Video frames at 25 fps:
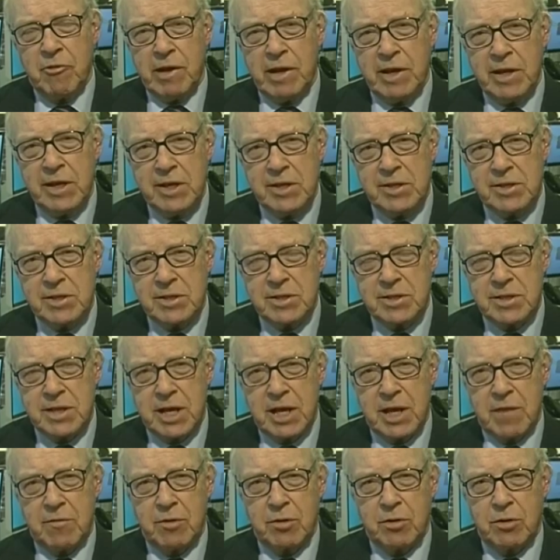releases
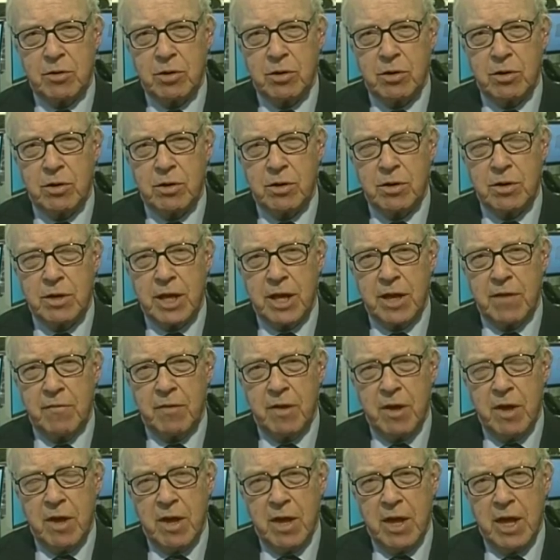that have occurred
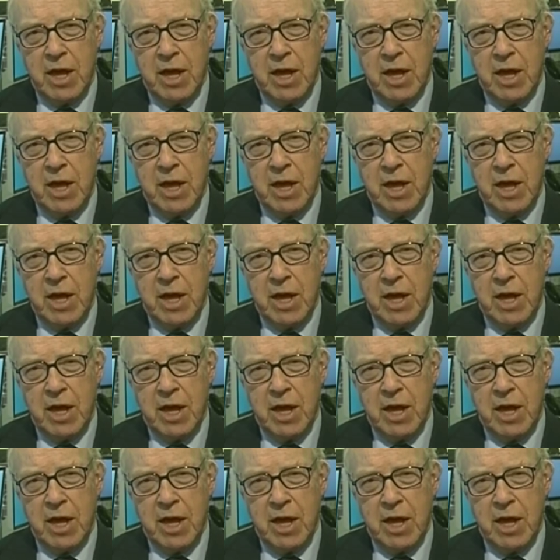have,